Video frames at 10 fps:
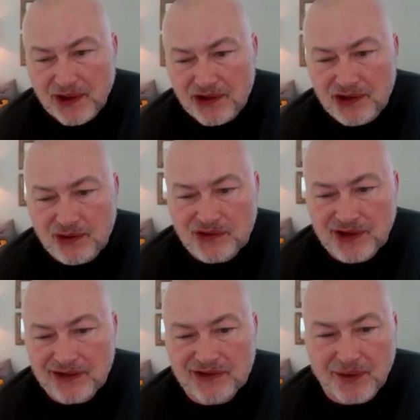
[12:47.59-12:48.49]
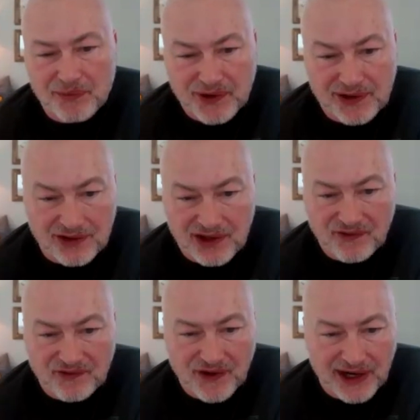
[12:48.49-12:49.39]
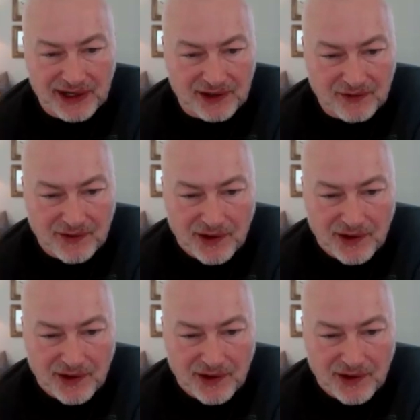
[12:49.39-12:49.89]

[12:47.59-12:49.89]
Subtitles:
you said something to the effect of,